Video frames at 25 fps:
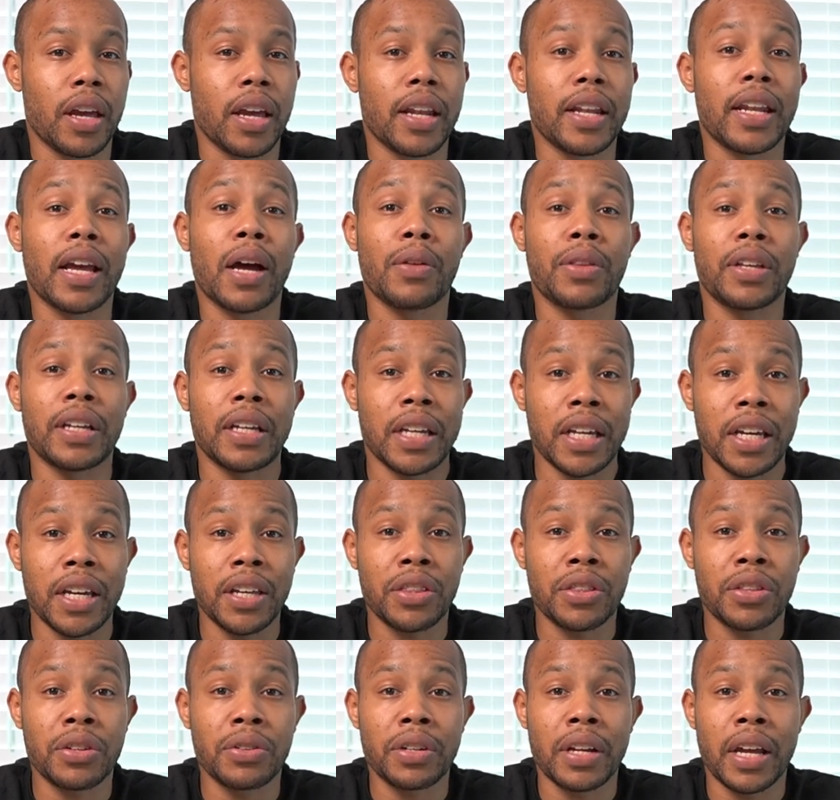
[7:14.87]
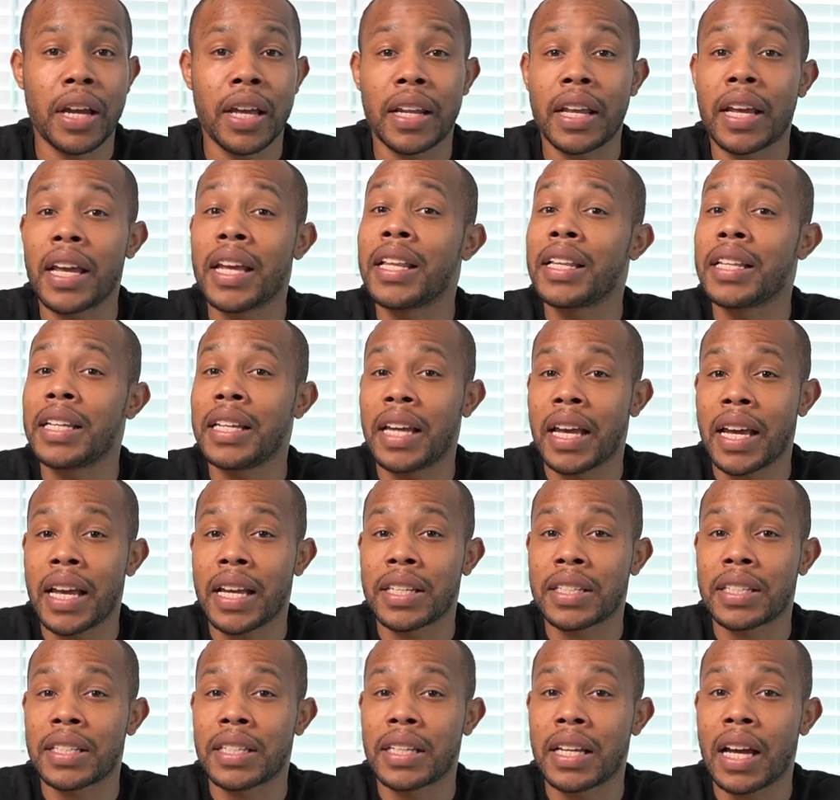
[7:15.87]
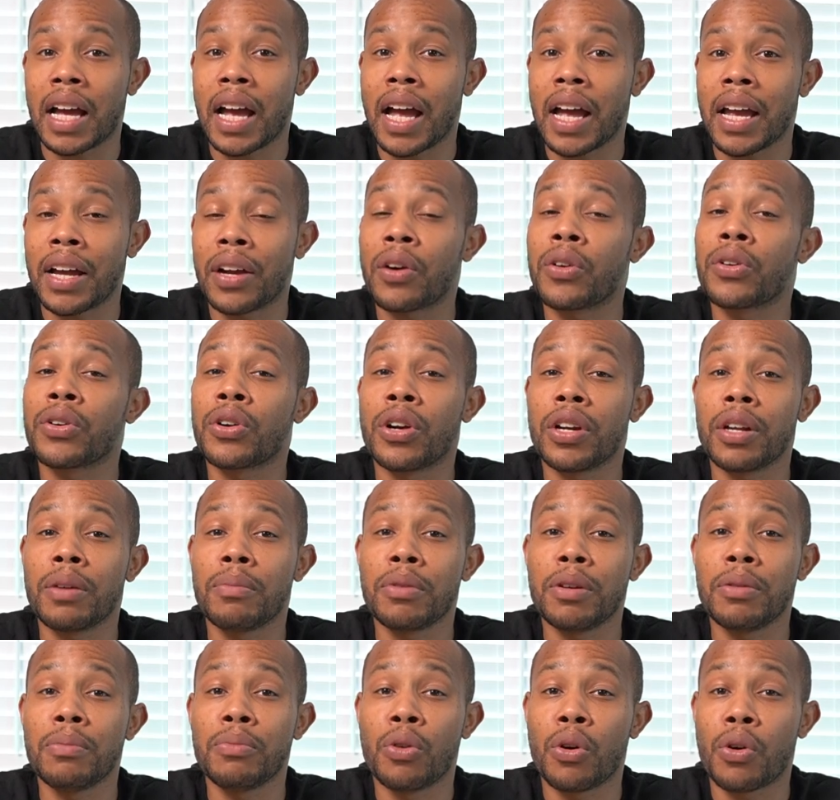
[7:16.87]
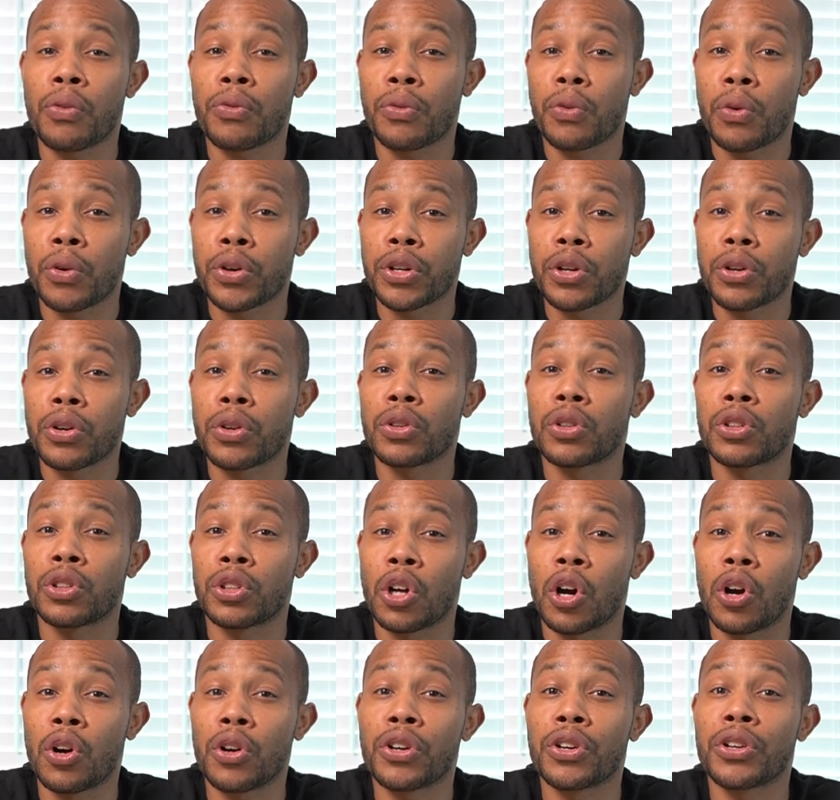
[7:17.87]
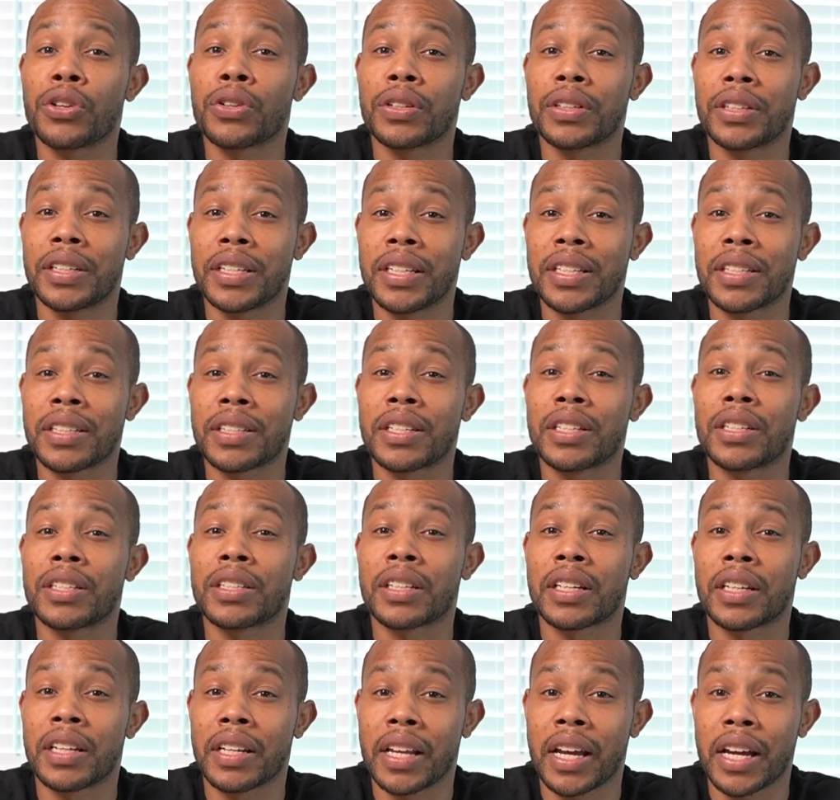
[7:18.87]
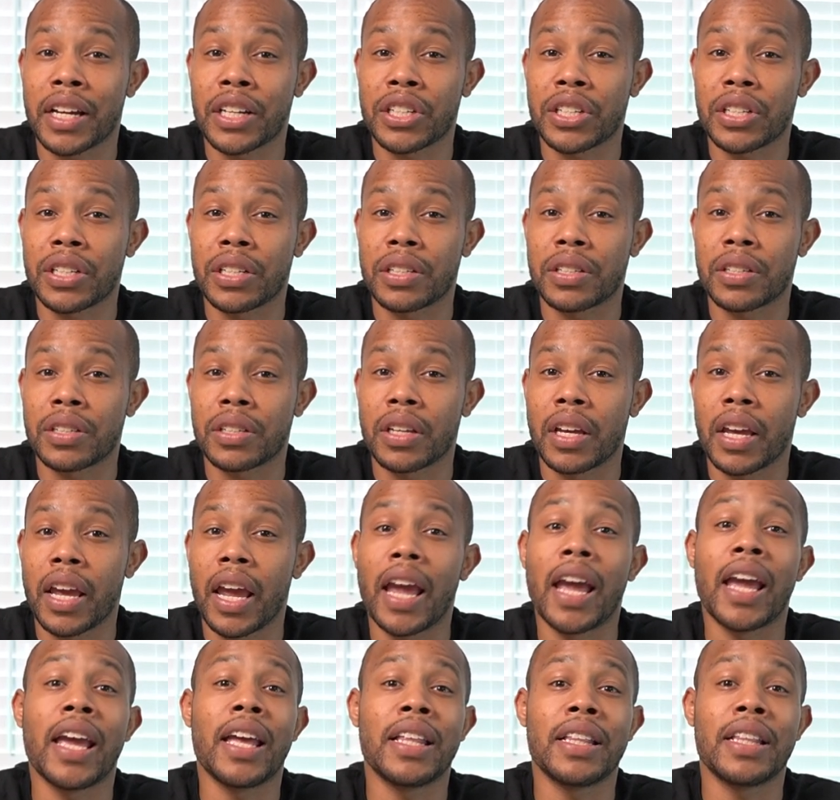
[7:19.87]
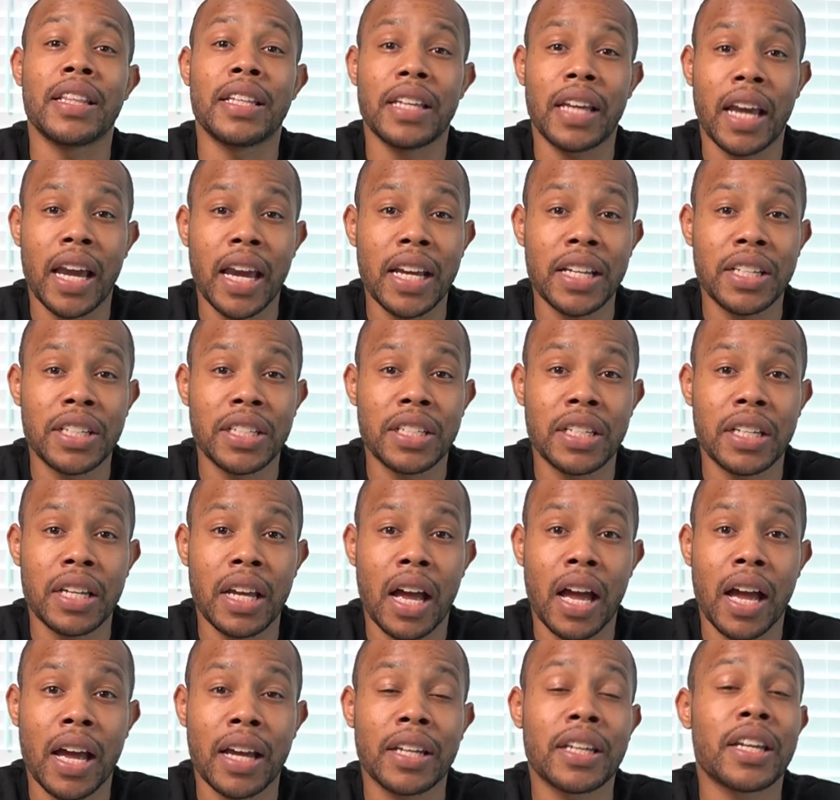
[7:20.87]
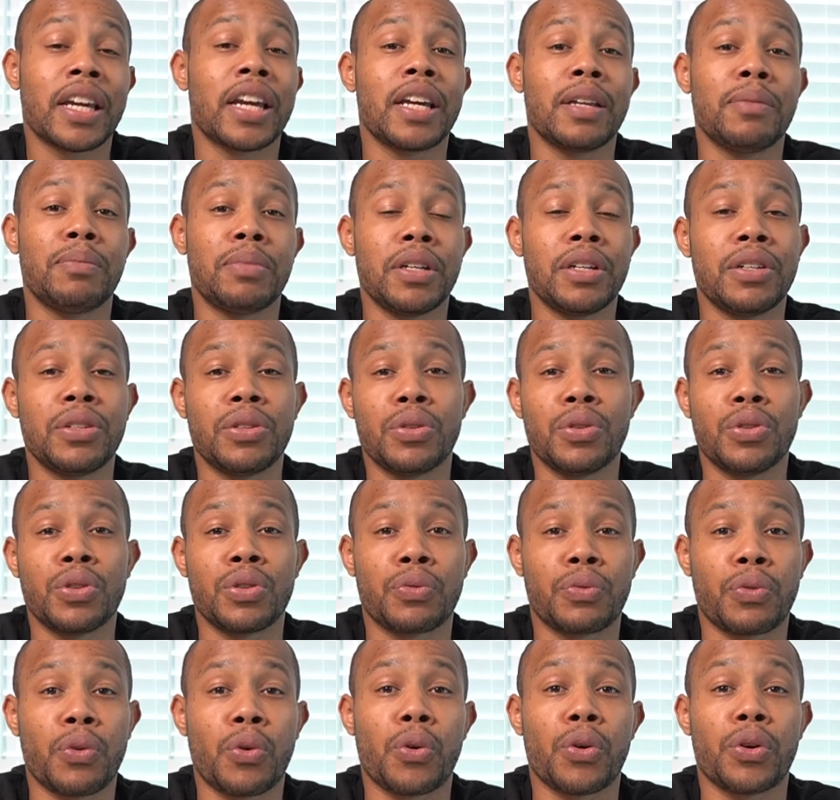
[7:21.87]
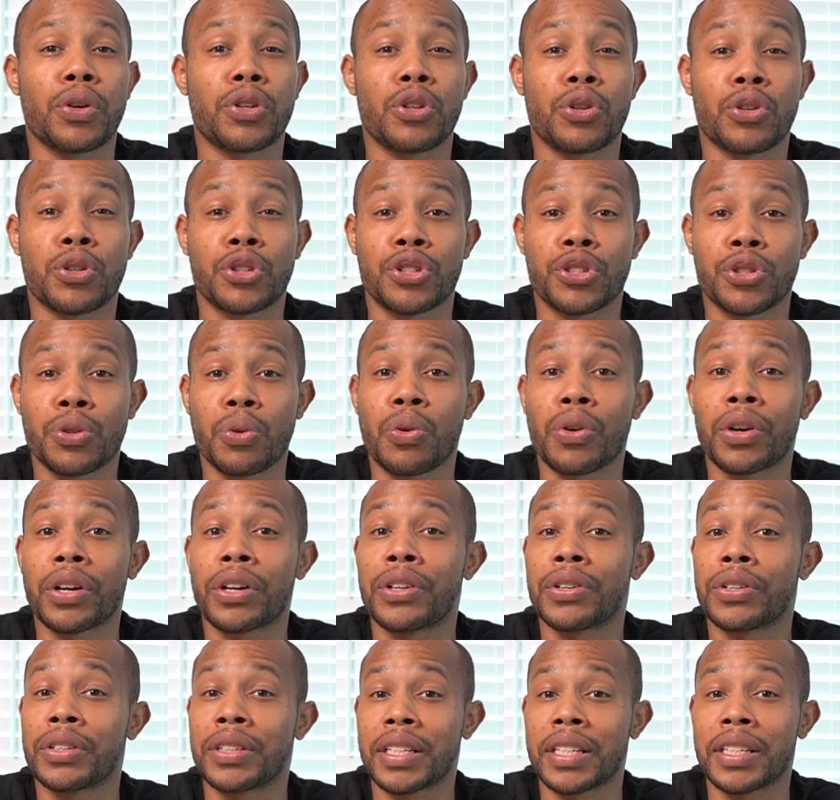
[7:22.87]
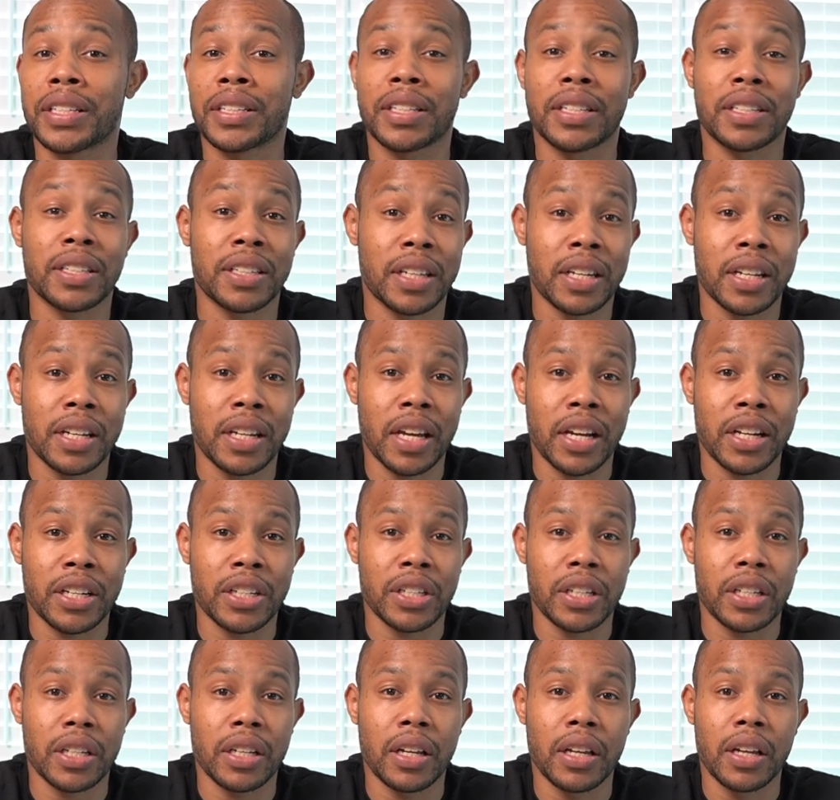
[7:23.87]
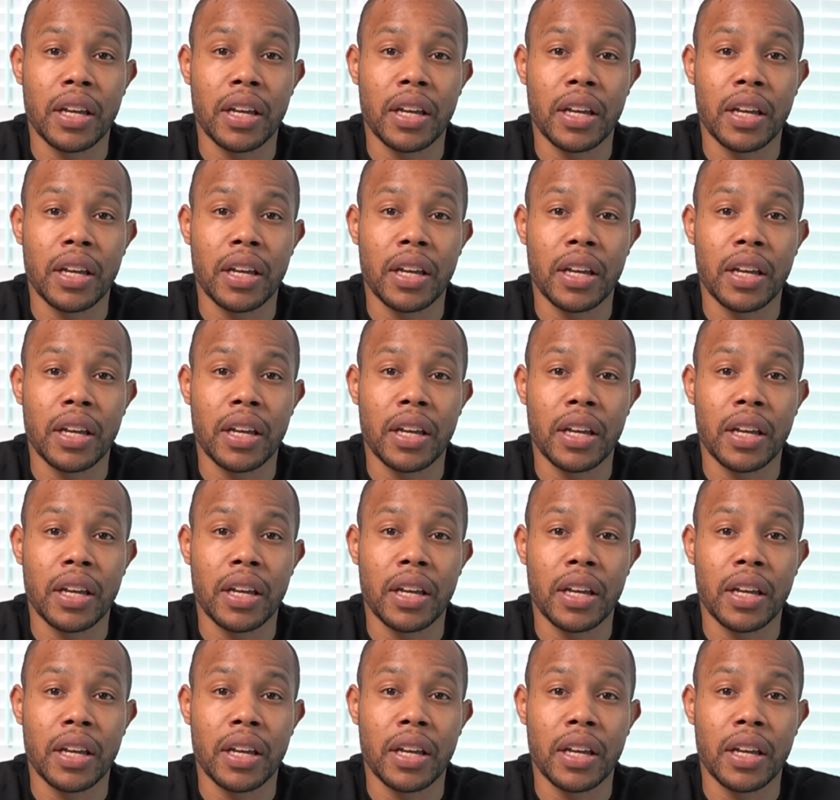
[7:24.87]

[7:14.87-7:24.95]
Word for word: Now the Ethernet and the SDI are gonna be more for your longer distance connections, and the HDI can be used for your shorter distance connection.